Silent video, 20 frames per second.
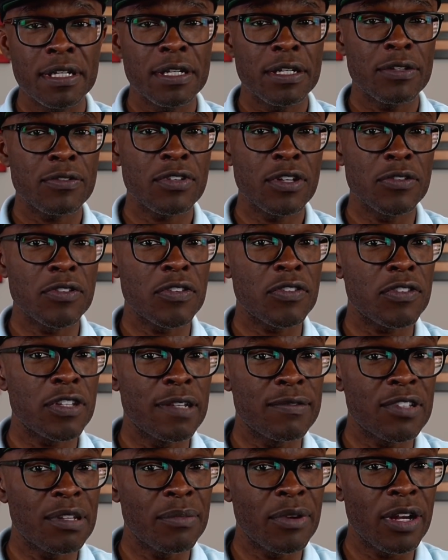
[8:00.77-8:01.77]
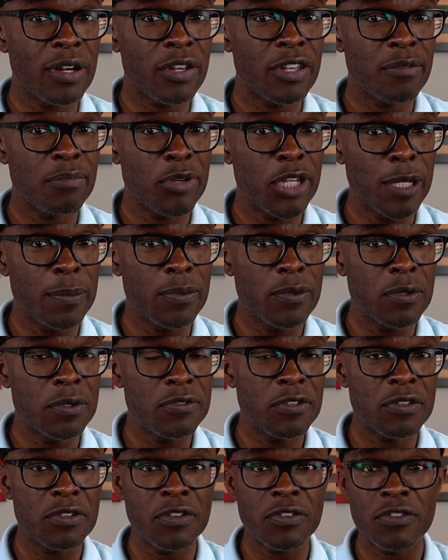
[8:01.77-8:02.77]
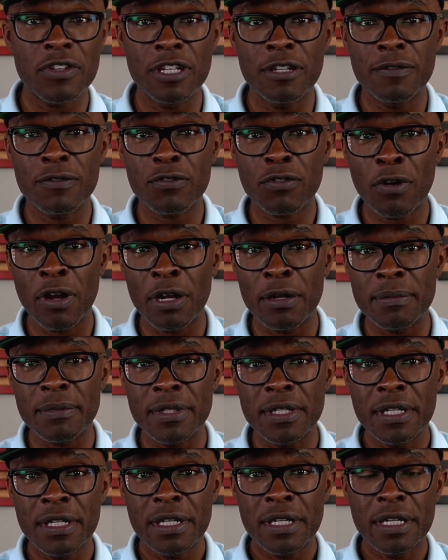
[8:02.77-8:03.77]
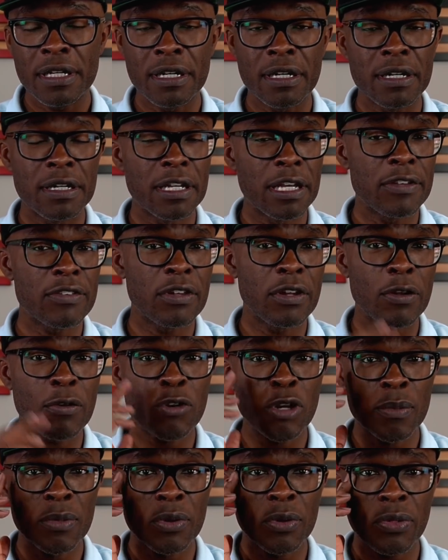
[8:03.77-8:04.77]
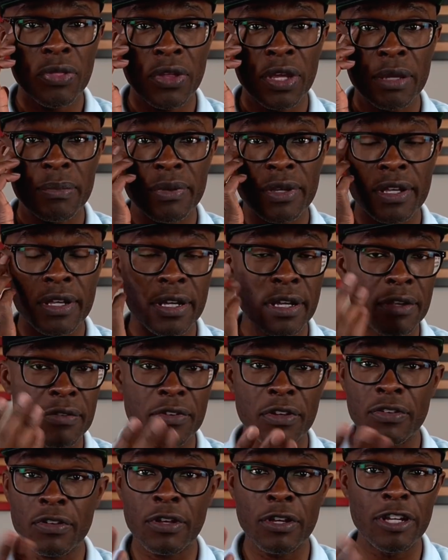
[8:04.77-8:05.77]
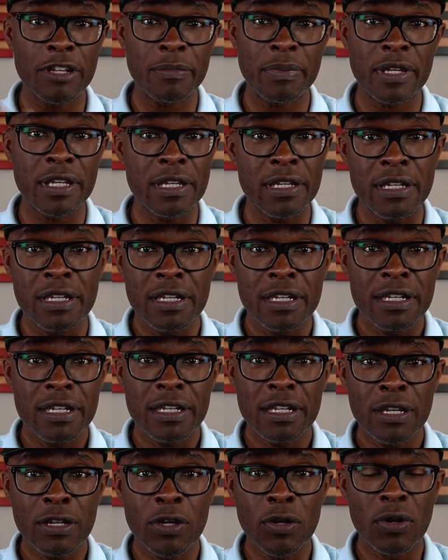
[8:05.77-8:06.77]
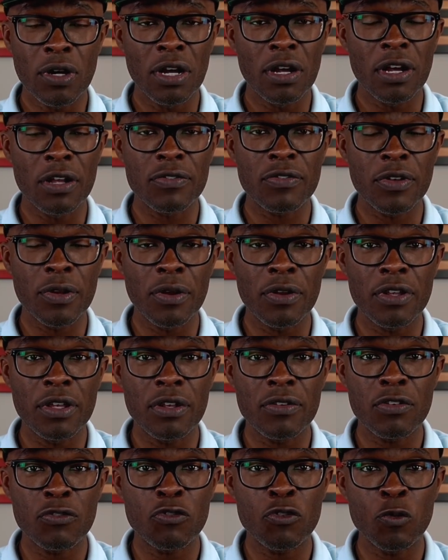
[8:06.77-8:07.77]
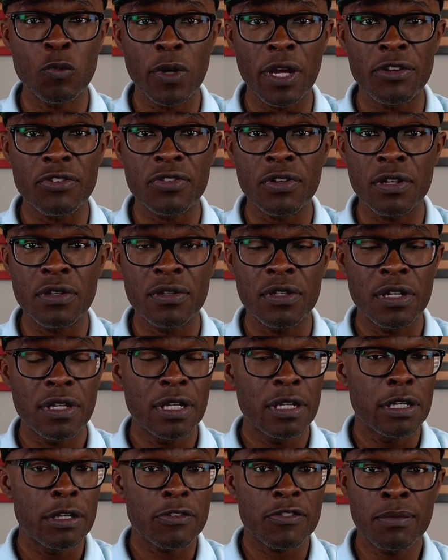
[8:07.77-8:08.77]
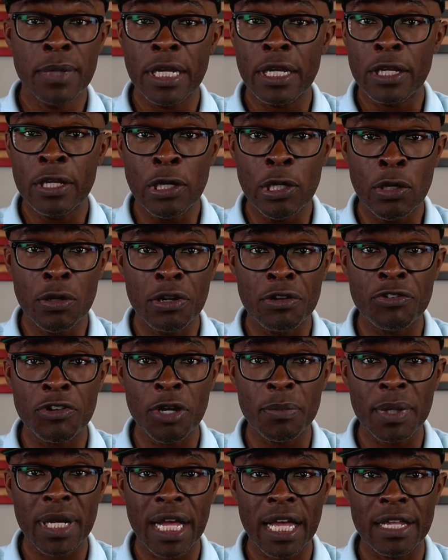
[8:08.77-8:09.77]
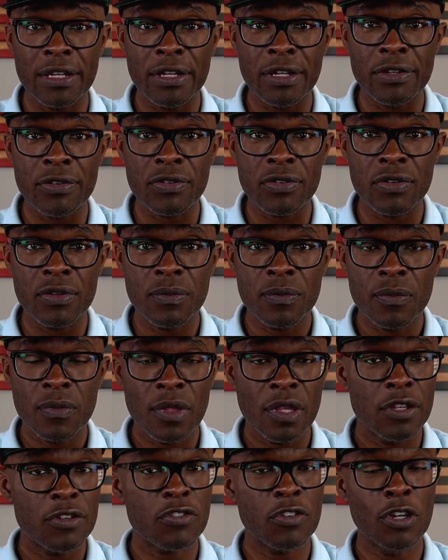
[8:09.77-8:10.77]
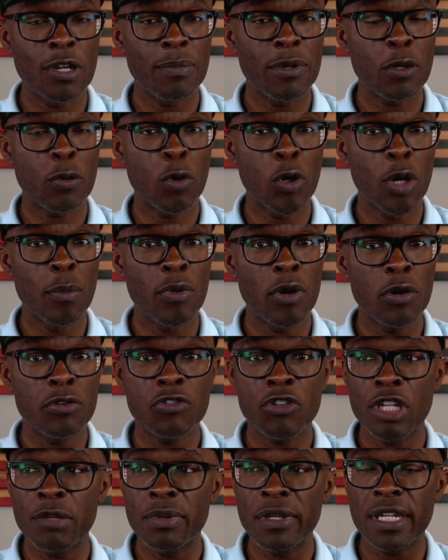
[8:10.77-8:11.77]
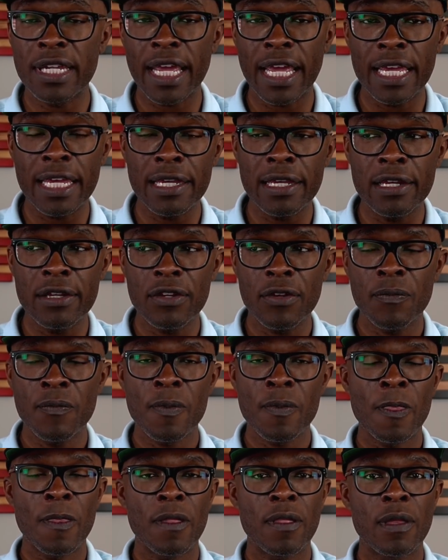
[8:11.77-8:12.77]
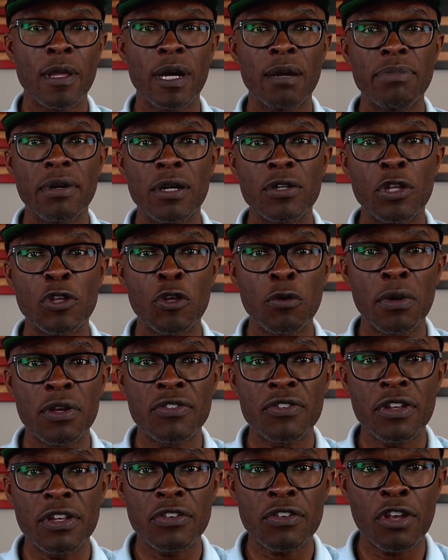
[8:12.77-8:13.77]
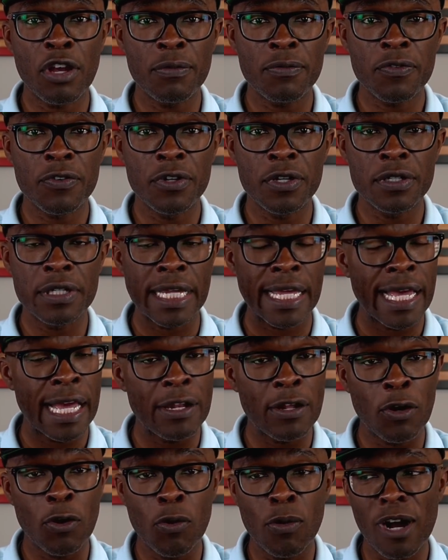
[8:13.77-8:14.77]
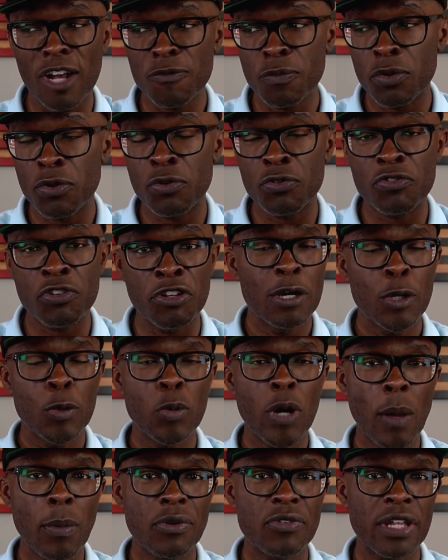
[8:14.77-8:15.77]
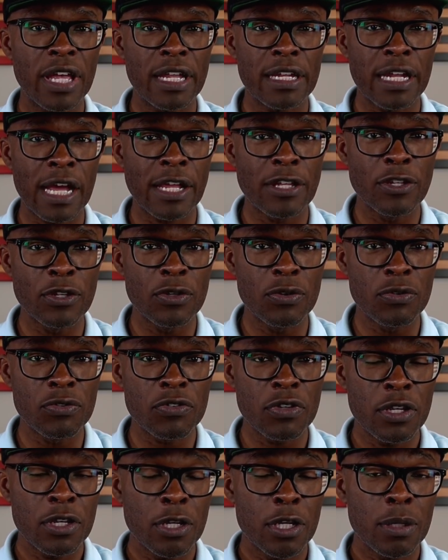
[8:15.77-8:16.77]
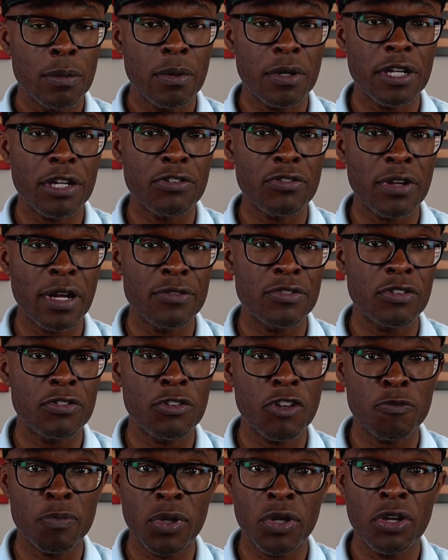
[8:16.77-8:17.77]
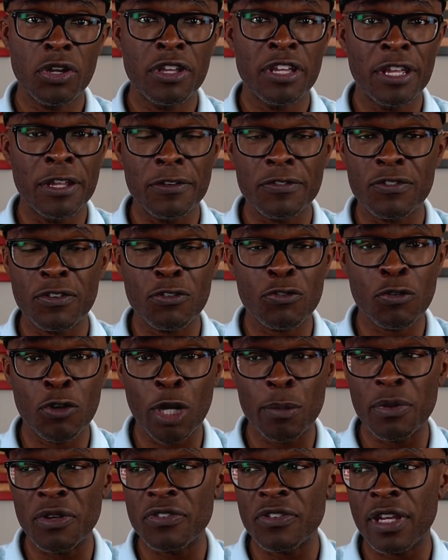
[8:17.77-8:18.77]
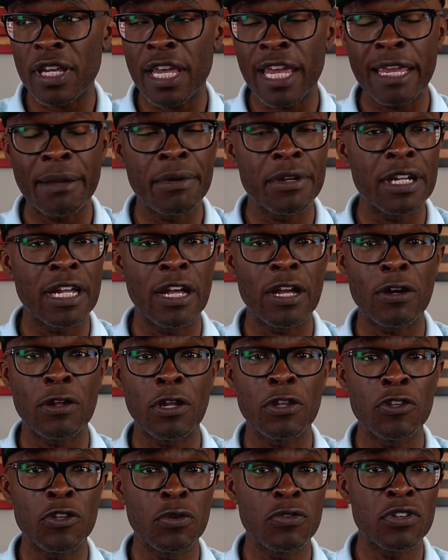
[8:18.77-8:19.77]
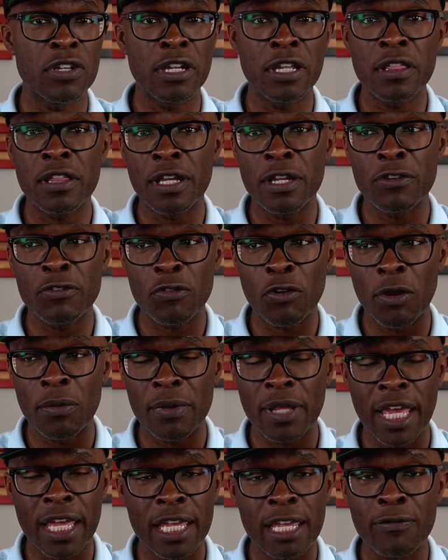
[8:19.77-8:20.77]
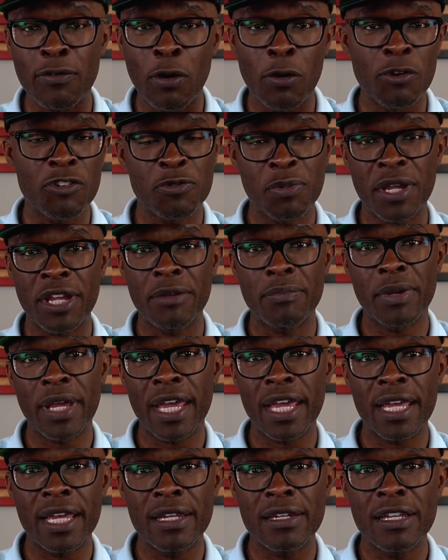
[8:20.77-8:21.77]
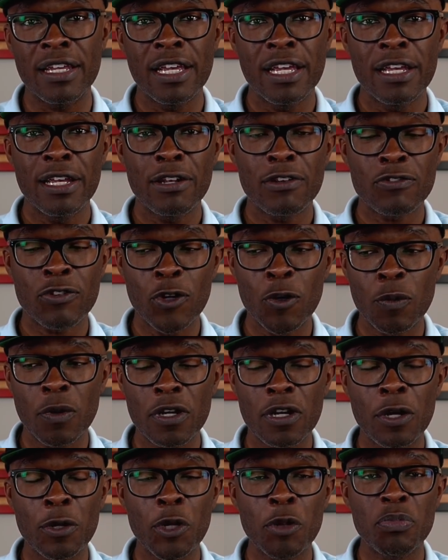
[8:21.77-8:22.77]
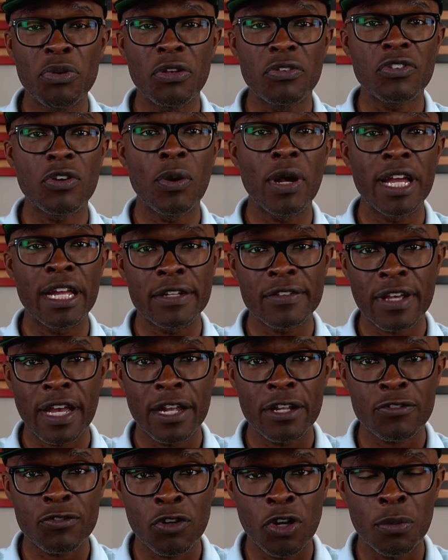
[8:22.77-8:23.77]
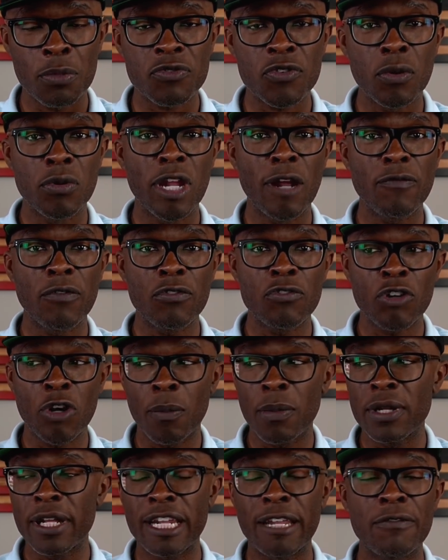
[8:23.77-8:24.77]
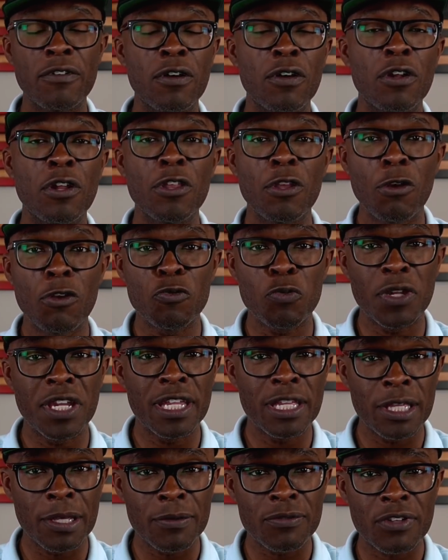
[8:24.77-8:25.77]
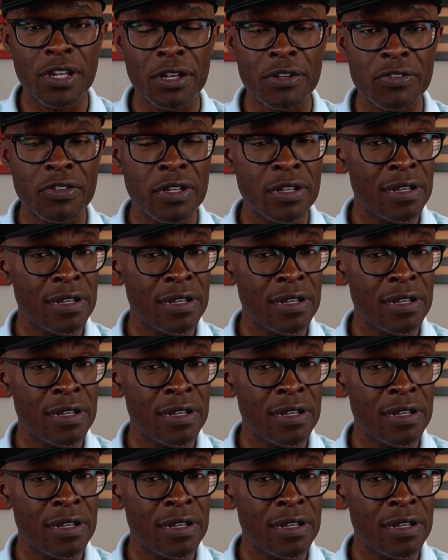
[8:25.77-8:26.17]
to deceive the American people, to deceive Trump? Is it a criminal thing? Because this could be, you know, a serious situation. Somebody could go to jail behind this. Should it be Cuomo? Should it be the aide? How about the USS Comfort? They had the whole hospital ship. Why was that not used? Were they trying to just book against Trump and say, hey, we're not going to use anything Trump gave, Orange Man bad. So we're going to be so anti-Trump, so never Trump, we're not even going to use what he gives us.